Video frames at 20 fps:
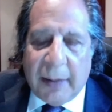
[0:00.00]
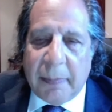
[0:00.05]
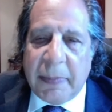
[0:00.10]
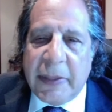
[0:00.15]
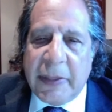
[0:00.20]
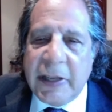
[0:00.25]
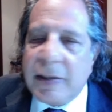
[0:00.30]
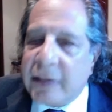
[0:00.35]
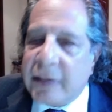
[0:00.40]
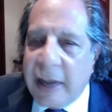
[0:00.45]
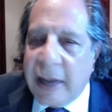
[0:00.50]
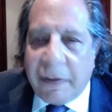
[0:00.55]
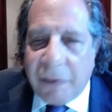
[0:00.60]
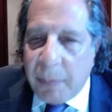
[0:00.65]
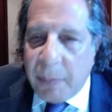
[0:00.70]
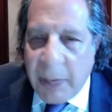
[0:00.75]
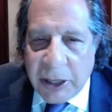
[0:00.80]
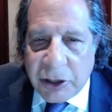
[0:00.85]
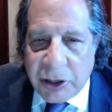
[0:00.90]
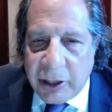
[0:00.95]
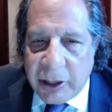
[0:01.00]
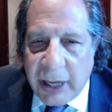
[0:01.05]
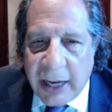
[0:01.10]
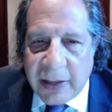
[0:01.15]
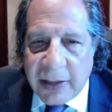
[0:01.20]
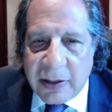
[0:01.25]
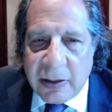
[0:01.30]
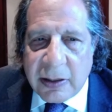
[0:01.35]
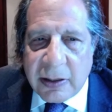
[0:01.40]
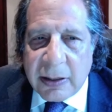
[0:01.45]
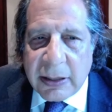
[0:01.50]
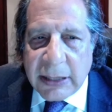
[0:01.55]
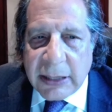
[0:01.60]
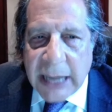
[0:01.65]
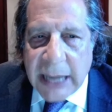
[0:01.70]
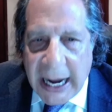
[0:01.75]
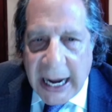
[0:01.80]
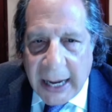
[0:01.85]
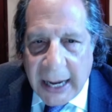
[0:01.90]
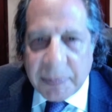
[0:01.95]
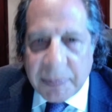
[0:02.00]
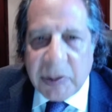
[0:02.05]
this defamation hasn't stopped